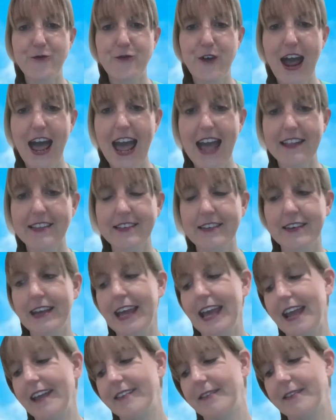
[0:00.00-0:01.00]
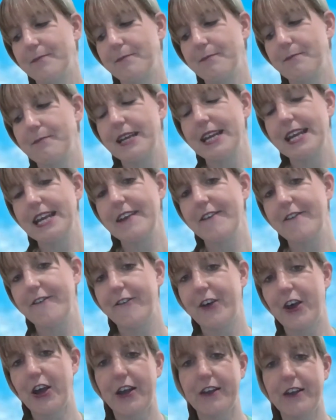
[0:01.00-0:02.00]
Red, it's me
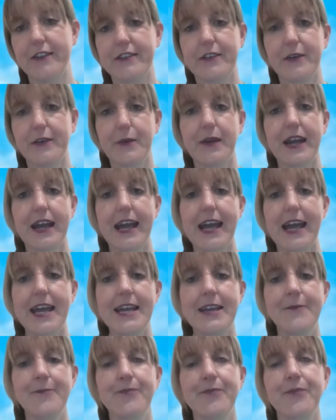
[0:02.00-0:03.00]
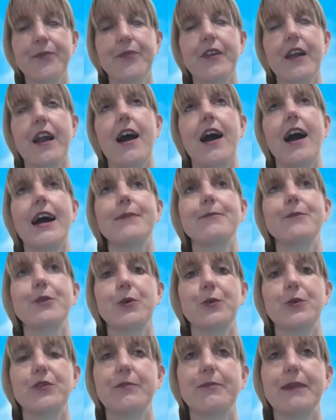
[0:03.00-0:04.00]
first, okay? I'm
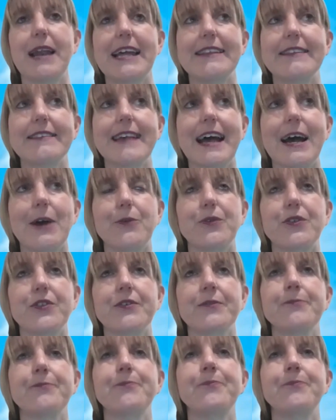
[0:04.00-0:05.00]
going to blend sounds.